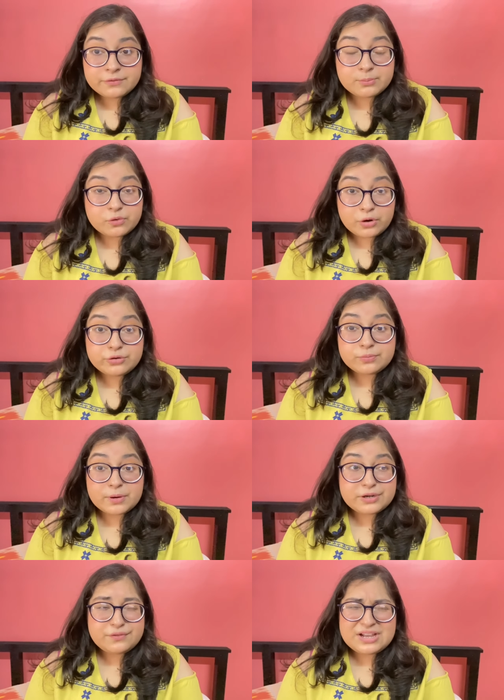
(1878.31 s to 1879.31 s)
From Seonwoo's
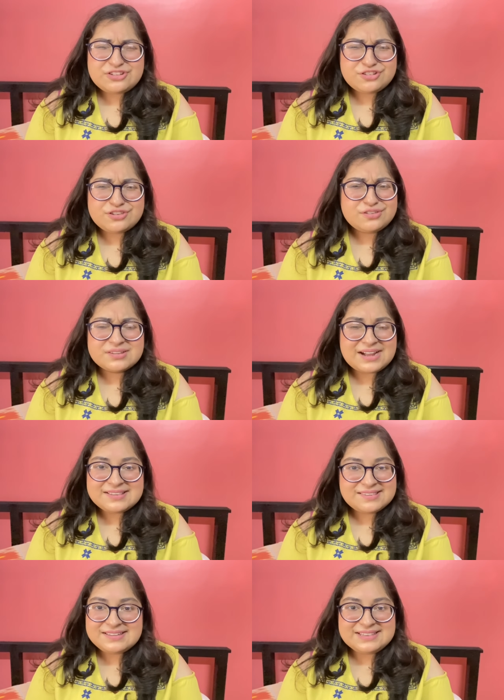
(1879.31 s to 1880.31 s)
point of view, I just
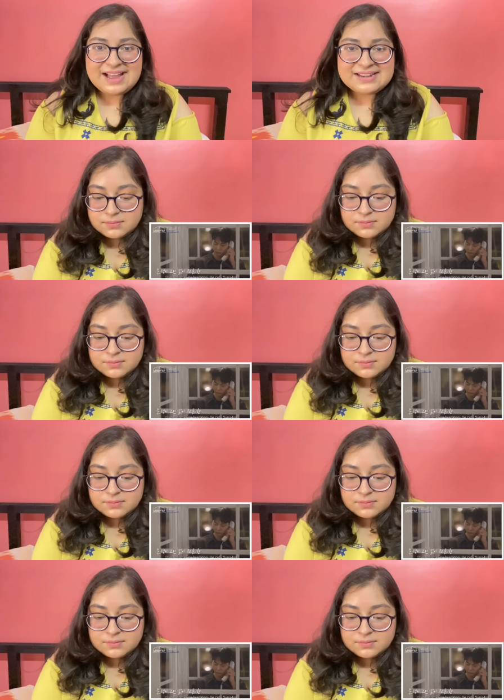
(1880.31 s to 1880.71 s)
can't see that.